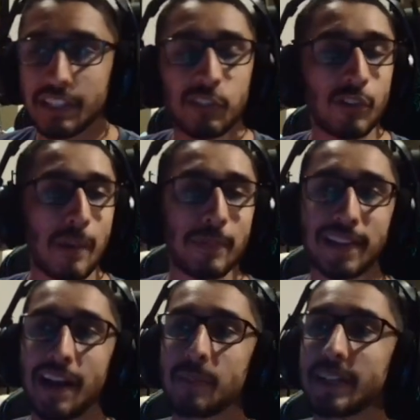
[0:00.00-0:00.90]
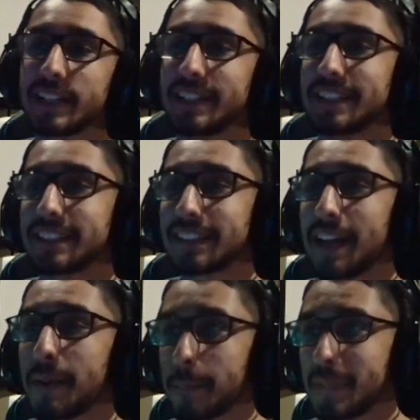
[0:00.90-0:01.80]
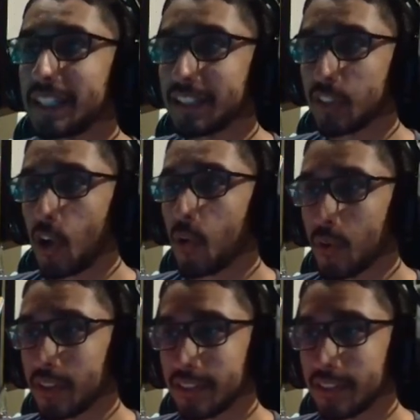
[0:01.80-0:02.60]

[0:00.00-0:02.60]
drop a comment, let me know.